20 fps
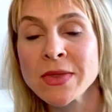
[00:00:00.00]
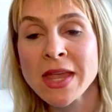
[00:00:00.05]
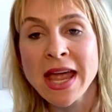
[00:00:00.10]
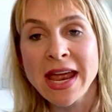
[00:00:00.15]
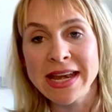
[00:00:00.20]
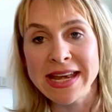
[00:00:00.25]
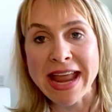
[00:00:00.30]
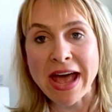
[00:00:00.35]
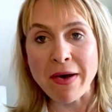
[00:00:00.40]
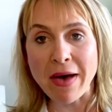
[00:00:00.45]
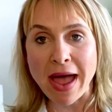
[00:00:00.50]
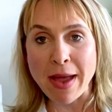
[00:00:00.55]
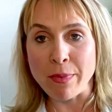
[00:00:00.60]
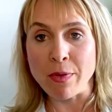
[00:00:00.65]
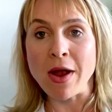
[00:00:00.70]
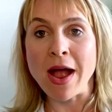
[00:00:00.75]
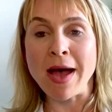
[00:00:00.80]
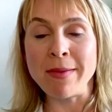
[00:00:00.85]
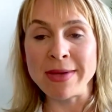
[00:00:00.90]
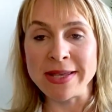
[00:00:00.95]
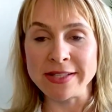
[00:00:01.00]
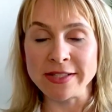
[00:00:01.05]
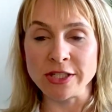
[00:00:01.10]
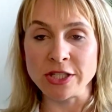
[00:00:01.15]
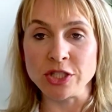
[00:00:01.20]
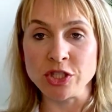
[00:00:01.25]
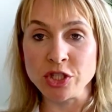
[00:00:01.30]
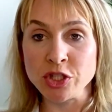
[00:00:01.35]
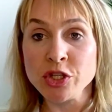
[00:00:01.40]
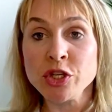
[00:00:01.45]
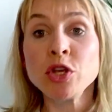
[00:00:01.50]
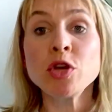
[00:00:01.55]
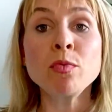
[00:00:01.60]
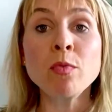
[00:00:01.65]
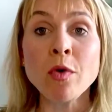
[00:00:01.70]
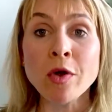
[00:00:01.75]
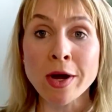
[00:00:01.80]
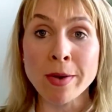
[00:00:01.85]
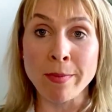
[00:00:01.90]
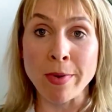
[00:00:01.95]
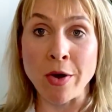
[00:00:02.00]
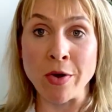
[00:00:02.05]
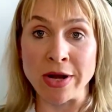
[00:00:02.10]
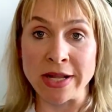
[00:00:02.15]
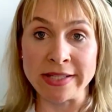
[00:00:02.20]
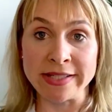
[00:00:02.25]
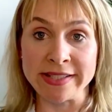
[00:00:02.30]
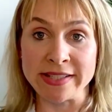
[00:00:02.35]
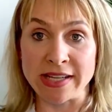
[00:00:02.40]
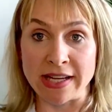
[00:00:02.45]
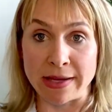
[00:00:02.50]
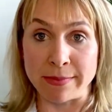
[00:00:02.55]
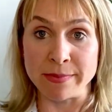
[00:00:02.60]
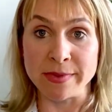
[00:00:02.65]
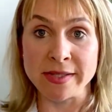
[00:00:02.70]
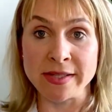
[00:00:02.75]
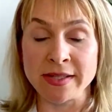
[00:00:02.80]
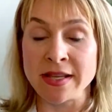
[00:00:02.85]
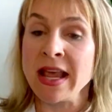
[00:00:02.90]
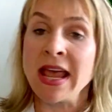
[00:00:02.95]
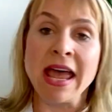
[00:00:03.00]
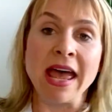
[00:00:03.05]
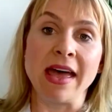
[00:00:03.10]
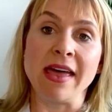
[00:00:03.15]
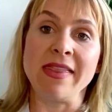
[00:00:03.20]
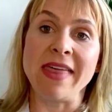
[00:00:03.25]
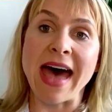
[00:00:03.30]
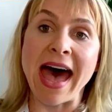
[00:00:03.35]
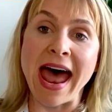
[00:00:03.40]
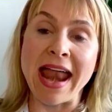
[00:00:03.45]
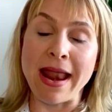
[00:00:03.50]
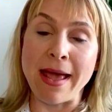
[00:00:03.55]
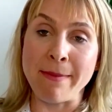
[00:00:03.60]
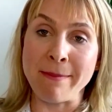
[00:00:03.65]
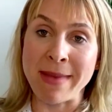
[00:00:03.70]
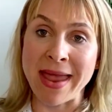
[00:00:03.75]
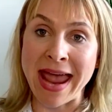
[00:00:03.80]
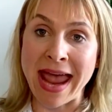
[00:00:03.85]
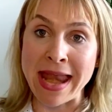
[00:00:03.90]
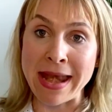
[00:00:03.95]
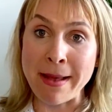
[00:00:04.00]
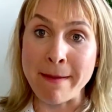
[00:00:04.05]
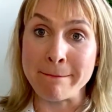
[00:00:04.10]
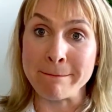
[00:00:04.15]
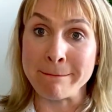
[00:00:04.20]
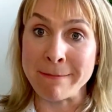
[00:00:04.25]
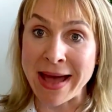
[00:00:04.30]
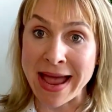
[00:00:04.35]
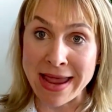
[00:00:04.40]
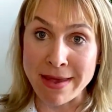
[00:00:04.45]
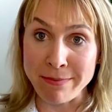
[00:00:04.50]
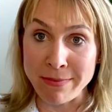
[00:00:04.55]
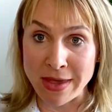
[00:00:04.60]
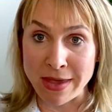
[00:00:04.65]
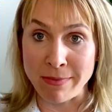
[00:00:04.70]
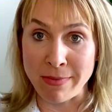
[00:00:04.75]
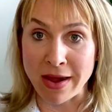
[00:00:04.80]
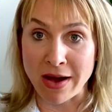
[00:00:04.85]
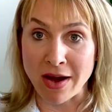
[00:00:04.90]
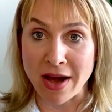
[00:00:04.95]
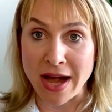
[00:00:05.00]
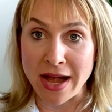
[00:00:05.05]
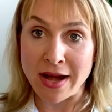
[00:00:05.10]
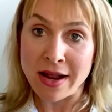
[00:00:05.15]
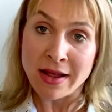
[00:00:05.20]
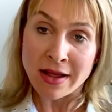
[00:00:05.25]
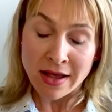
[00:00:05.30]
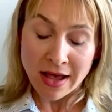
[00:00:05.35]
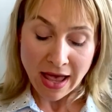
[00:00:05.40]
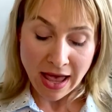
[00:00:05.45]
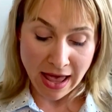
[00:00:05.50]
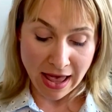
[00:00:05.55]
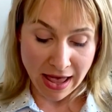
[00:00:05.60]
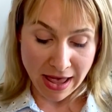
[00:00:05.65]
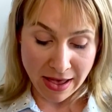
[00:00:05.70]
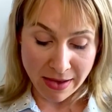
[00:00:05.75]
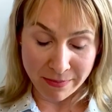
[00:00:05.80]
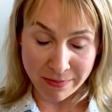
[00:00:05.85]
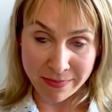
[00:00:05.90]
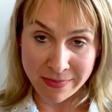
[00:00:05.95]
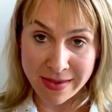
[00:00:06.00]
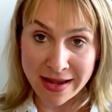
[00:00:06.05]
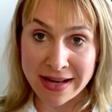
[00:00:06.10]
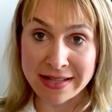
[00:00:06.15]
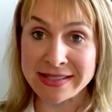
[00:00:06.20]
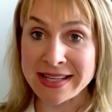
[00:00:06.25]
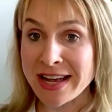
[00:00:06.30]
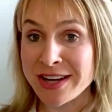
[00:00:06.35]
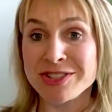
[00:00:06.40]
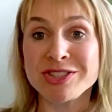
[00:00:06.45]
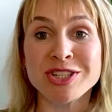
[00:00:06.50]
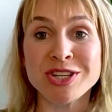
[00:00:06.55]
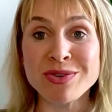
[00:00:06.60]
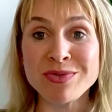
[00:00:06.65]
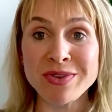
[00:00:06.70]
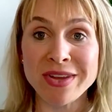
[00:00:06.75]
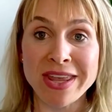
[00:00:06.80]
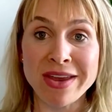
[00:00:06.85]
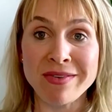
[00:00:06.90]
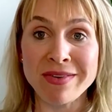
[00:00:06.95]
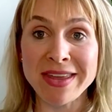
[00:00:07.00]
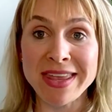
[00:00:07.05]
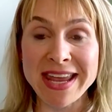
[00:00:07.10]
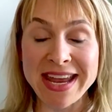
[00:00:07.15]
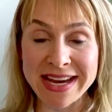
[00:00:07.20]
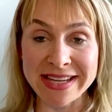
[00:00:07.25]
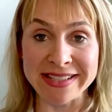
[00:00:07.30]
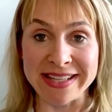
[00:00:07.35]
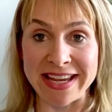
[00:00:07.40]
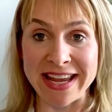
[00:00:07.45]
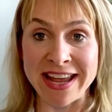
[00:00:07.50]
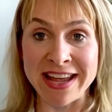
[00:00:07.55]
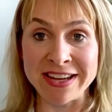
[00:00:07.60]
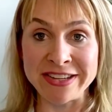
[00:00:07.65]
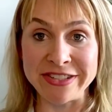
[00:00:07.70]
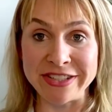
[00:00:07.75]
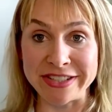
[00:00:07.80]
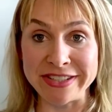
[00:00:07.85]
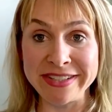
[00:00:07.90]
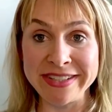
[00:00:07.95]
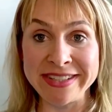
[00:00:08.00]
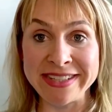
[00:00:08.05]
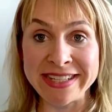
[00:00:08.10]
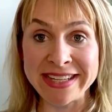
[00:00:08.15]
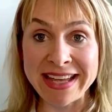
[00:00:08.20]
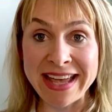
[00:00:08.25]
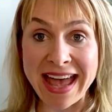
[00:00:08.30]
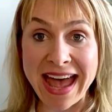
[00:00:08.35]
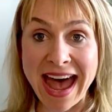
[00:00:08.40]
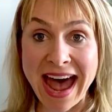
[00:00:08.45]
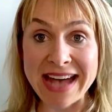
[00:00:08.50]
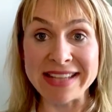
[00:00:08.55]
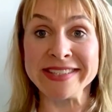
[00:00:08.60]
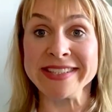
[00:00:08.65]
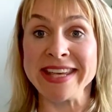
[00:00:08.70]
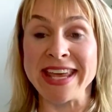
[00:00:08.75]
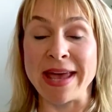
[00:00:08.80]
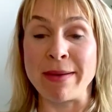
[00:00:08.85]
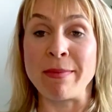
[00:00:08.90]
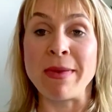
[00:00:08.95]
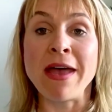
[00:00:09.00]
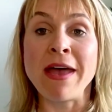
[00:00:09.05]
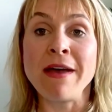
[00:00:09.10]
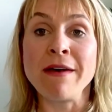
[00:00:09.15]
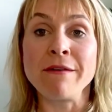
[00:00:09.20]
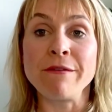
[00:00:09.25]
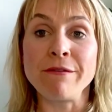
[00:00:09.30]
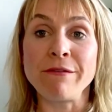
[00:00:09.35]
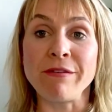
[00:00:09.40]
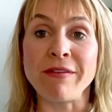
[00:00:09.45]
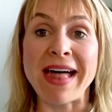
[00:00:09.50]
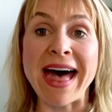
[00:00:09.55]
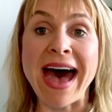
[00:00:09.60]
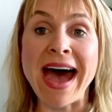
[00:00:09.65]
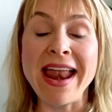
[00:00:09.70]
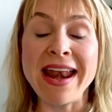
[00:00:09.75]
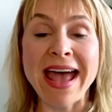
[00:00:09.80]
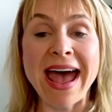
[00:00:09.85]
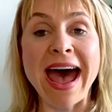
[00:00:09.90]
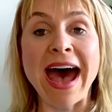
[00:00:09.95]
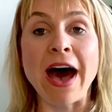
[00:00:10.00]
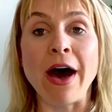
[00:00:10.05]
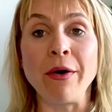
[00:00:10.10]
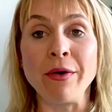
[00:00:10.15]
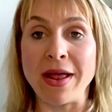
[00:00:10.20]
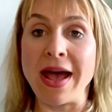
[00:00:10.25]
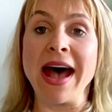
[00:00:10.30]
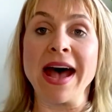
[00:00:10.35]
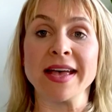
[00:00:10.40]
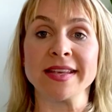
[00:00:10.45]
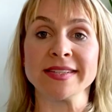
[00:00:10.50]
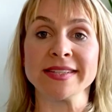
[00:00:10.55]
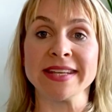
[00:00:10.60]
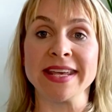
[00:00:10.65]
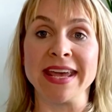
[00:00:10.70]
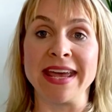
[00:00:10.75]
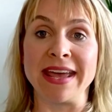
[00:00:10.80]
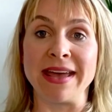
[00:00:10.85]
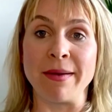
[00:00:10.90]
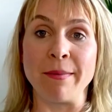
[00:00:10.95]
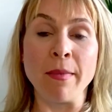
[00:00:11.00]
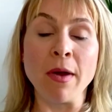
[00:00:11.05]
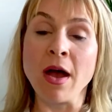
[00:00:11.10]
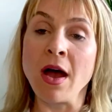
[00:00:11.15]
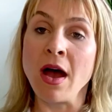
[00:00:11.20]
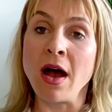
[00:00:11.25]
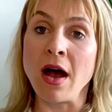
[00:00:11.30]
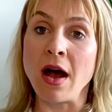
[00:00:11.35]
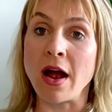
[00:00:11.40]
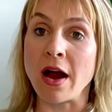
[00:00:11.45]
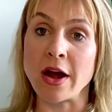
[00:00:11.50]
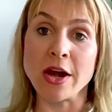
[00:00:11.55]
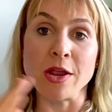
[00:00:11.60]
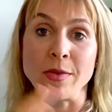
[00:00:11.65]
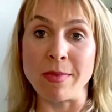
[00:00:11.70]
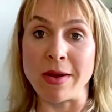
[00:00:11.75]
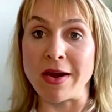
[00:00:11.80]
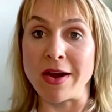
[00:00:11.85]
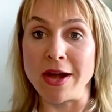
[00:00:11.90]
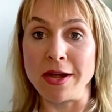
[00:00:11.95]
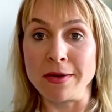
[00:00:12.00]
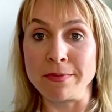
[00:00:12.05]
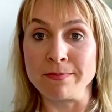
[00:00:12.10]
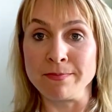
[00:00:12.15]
Now, I promised 2 more bonus tips that a man might be married. It's actually really, really easy. Just ask him. Flat out ask him, are you married?